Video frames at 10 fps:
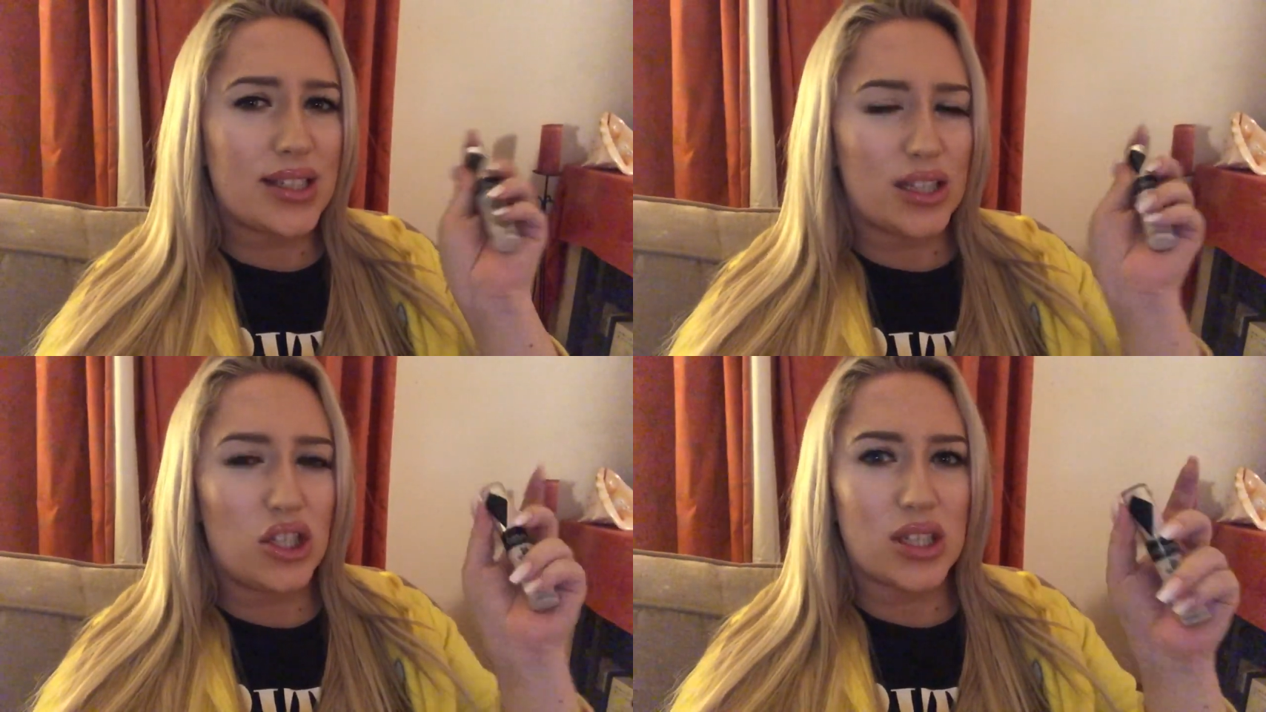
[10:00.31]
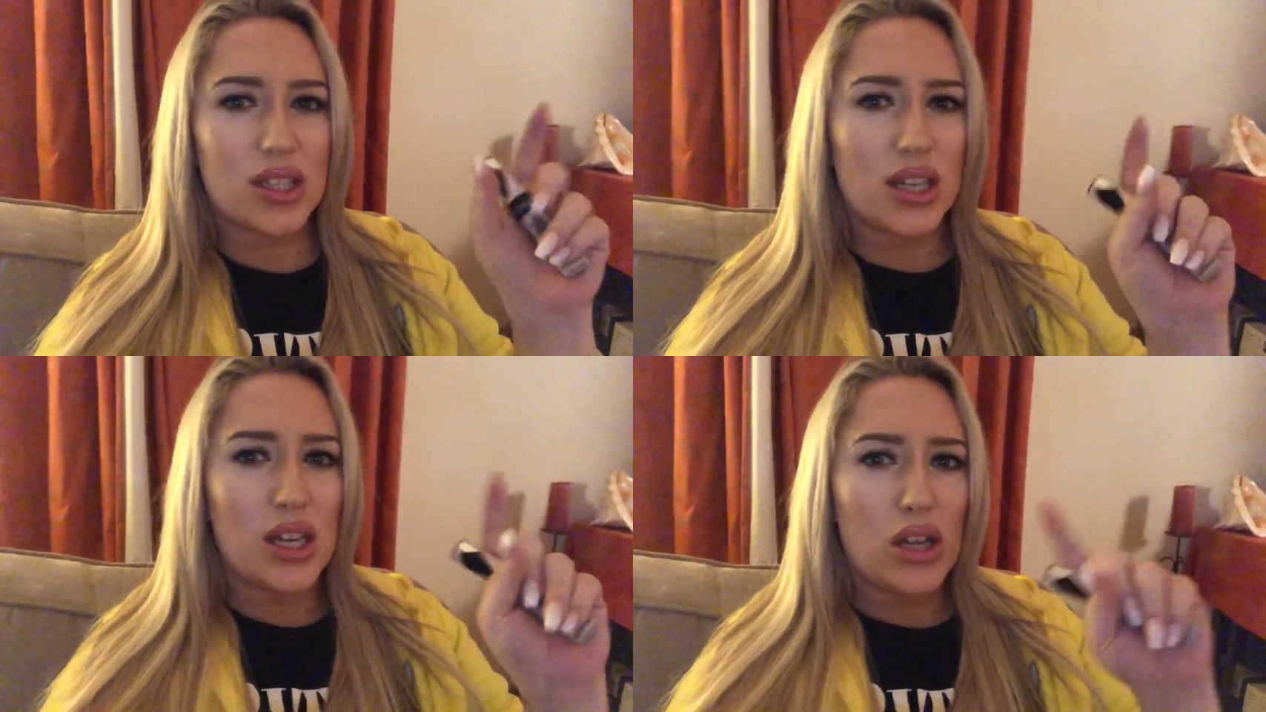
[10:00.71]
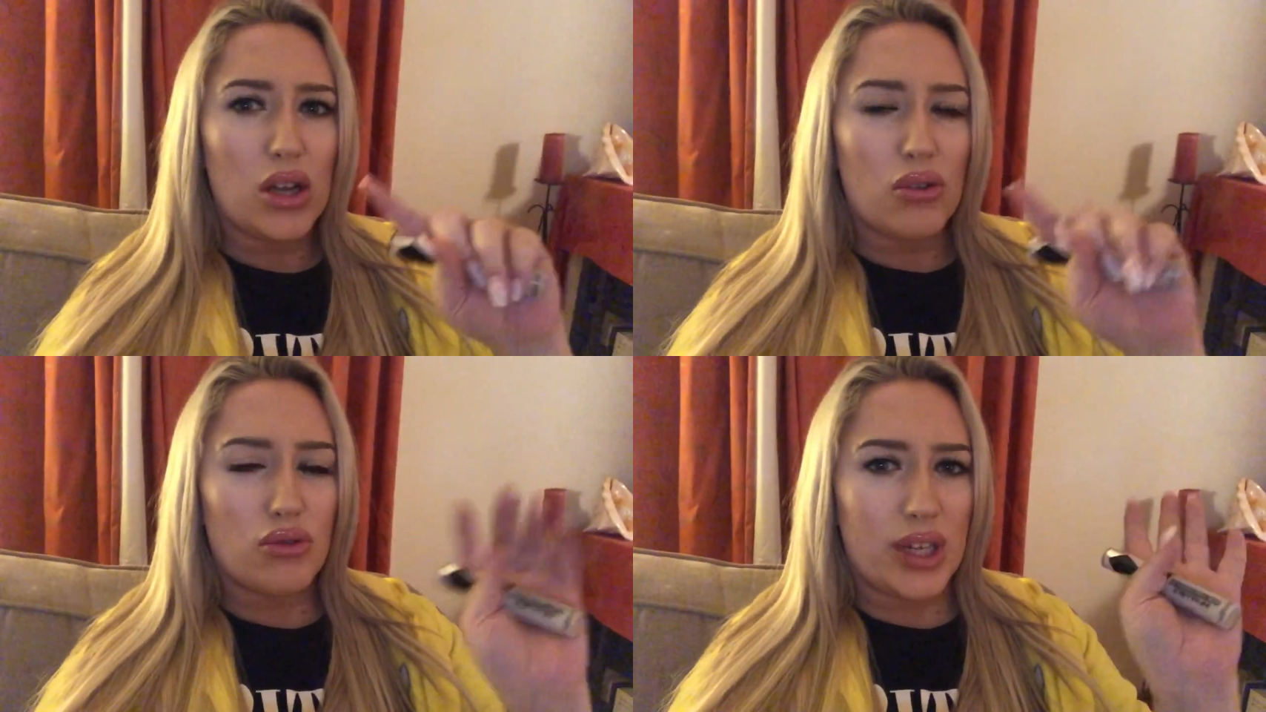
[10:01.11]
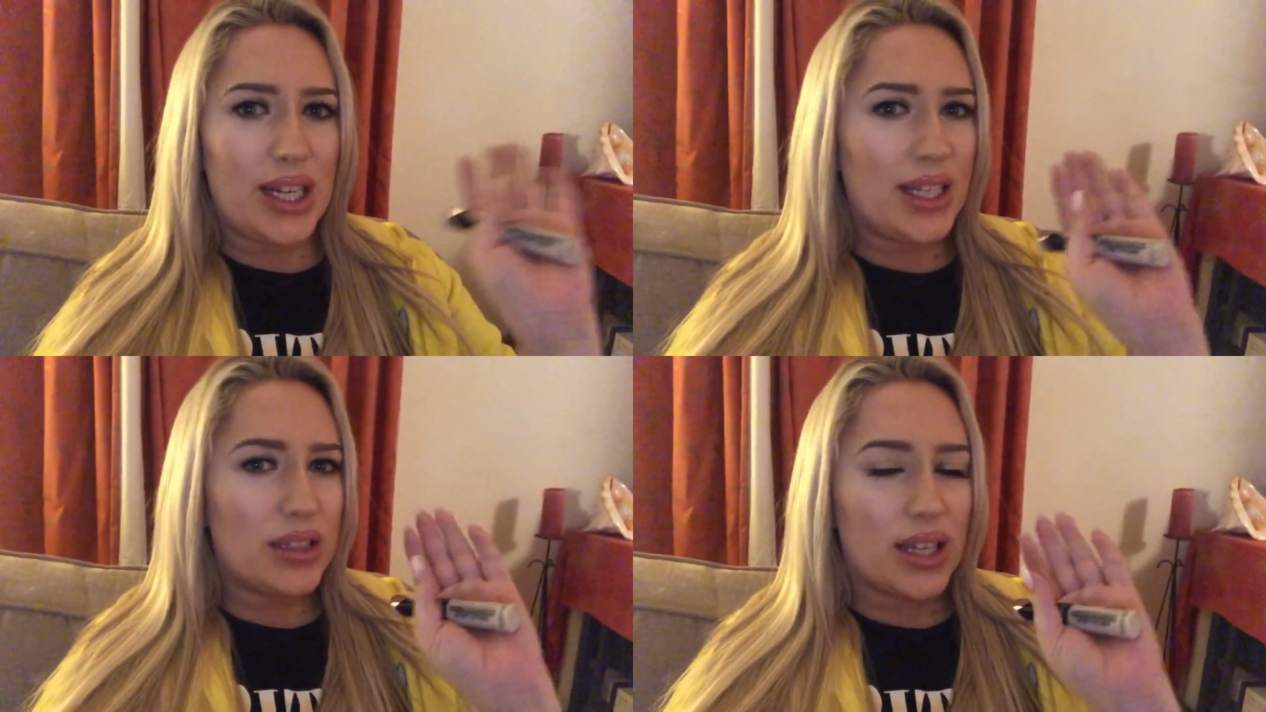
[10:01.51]
and it just
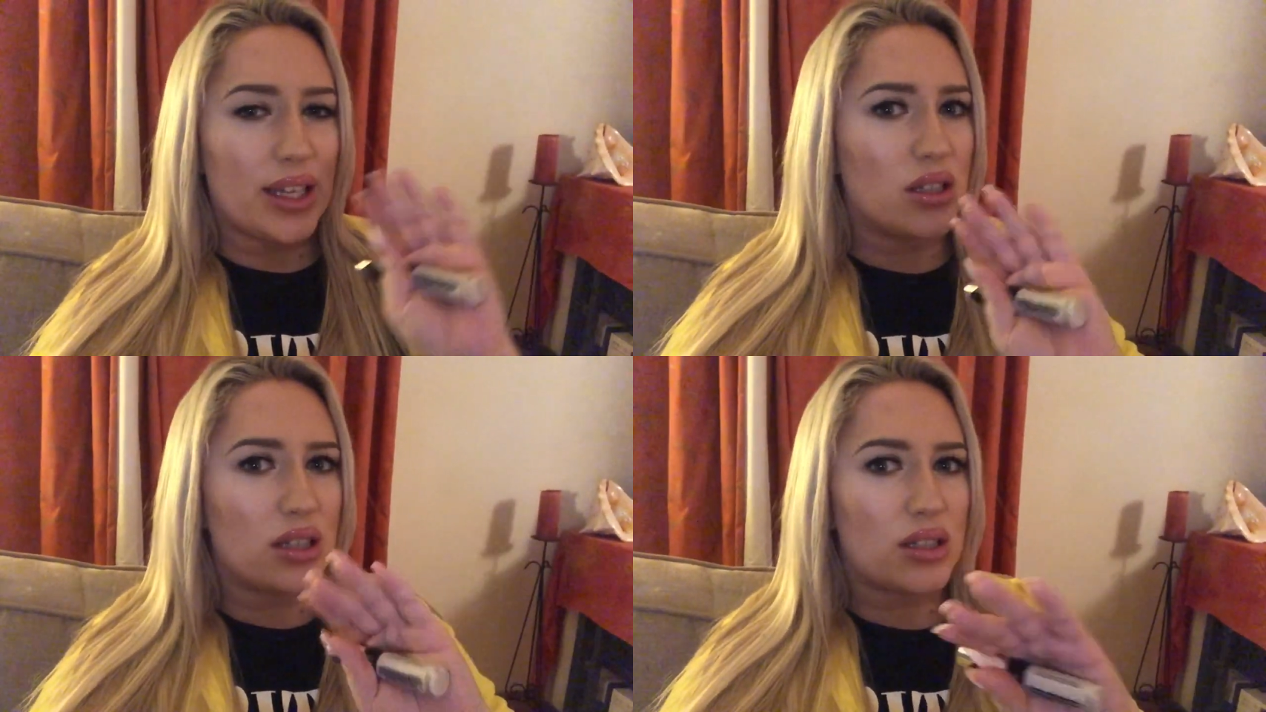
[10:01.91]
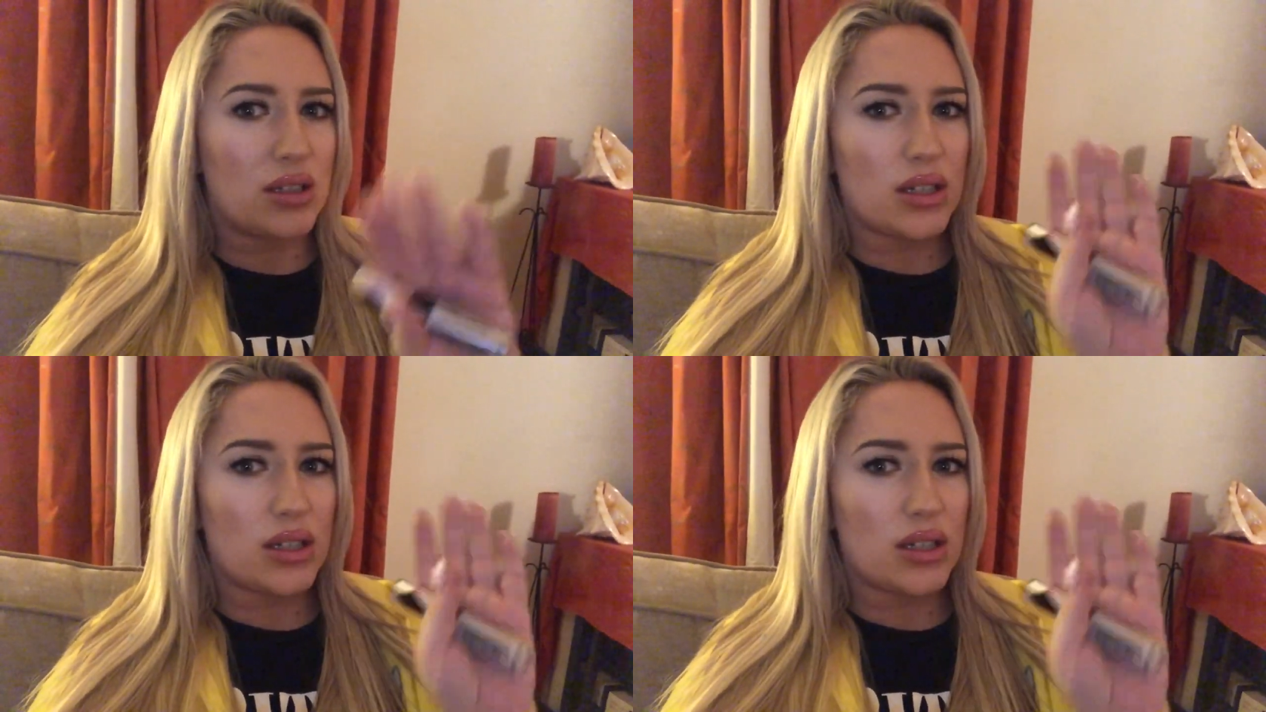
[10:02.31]
really like just